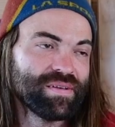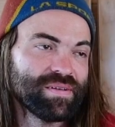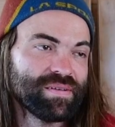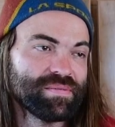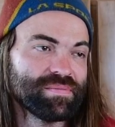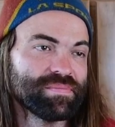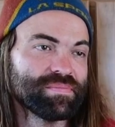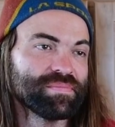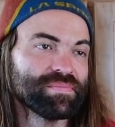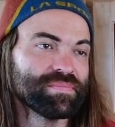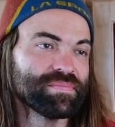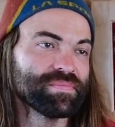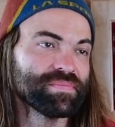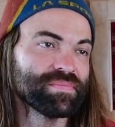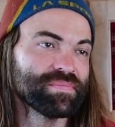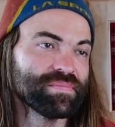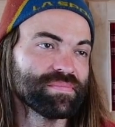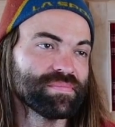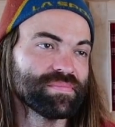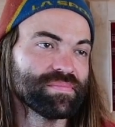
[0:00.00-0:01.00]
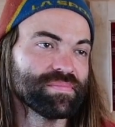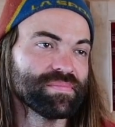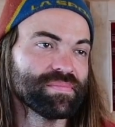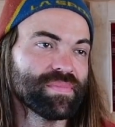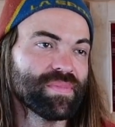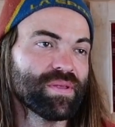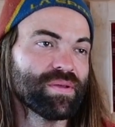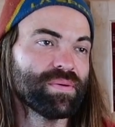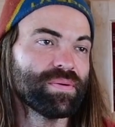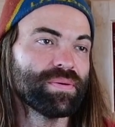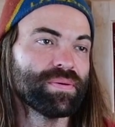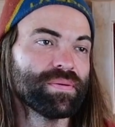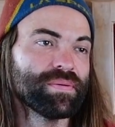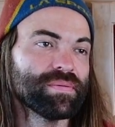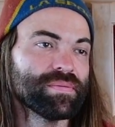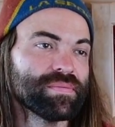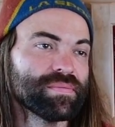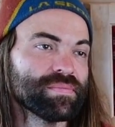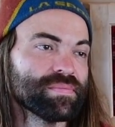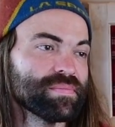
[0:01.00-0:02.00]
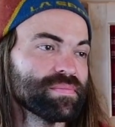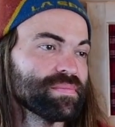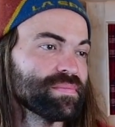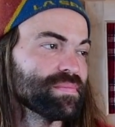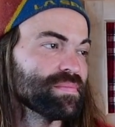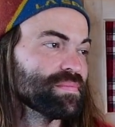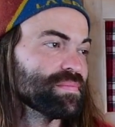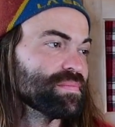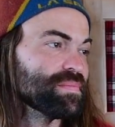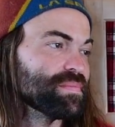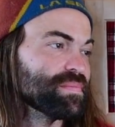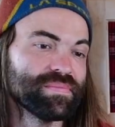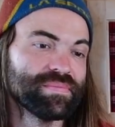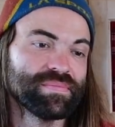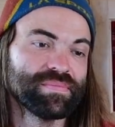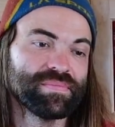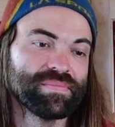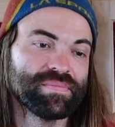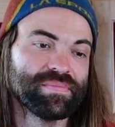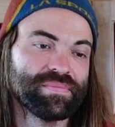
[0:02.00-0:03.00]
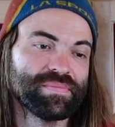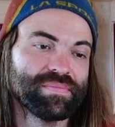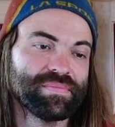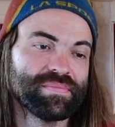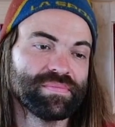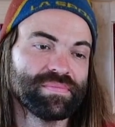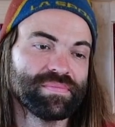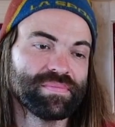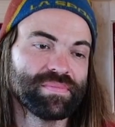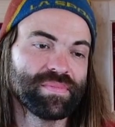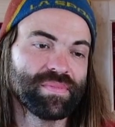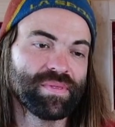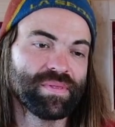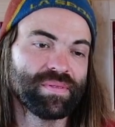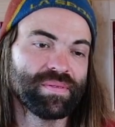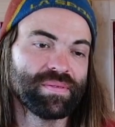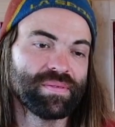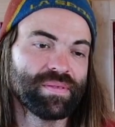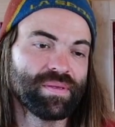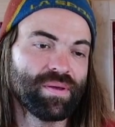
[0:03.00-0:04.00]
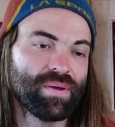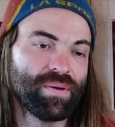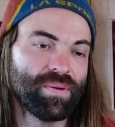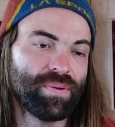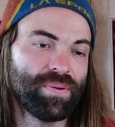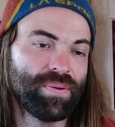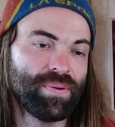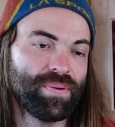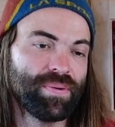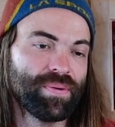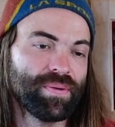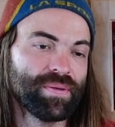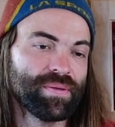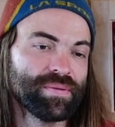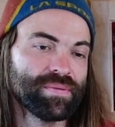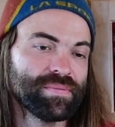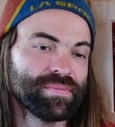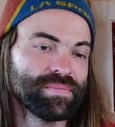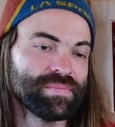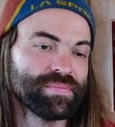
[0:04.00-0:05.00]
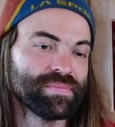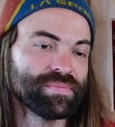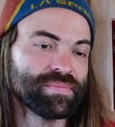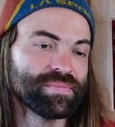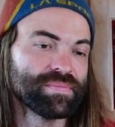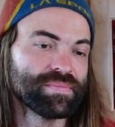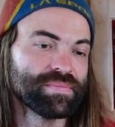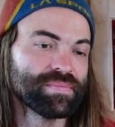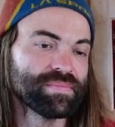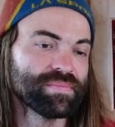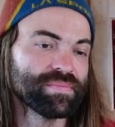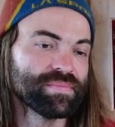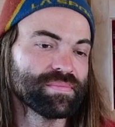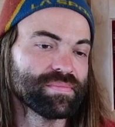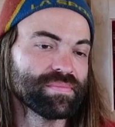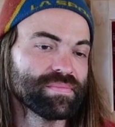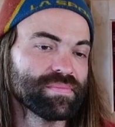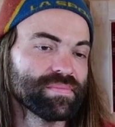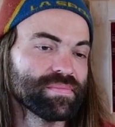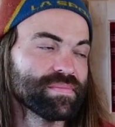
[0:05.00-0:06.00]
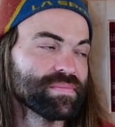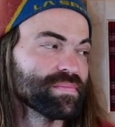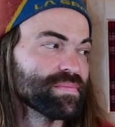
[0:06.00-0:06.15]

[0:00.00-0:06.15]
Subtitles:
[no speech]